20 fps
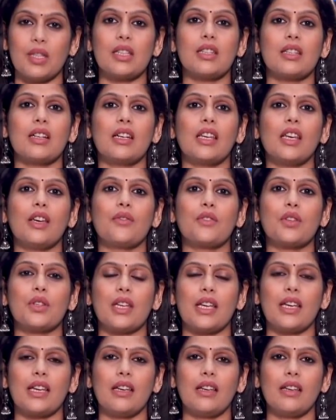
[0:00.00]
But the Turkey of
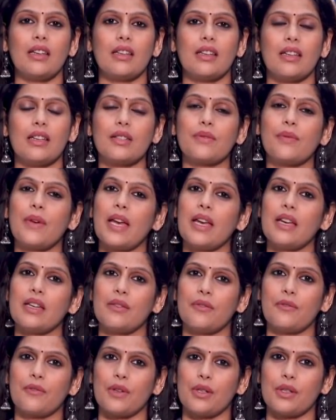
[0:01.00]
today is very
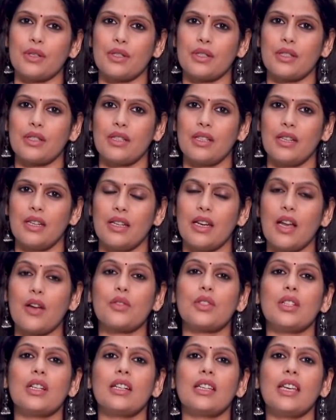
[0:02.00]
different.
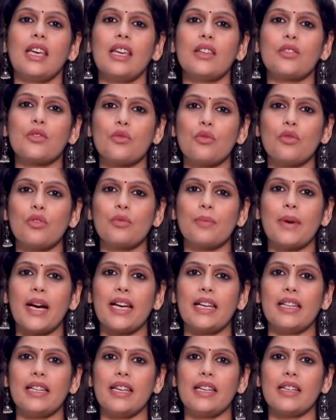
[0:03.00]
Now Turkey is ruled
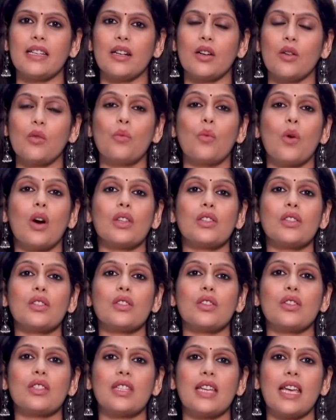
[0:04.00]
by a leader who
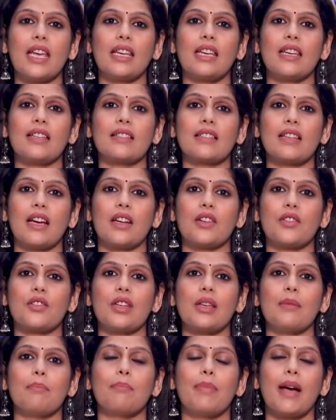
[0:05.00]
wants to take his
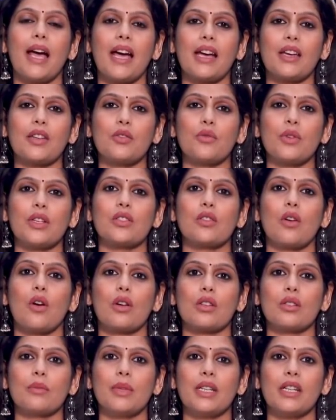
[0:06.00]
country back to its
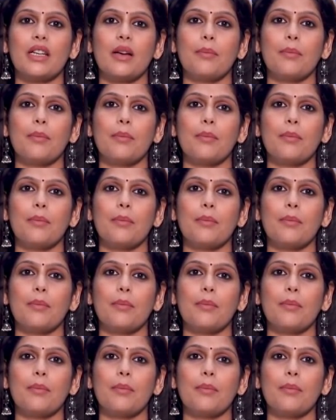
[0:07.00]
Ottoman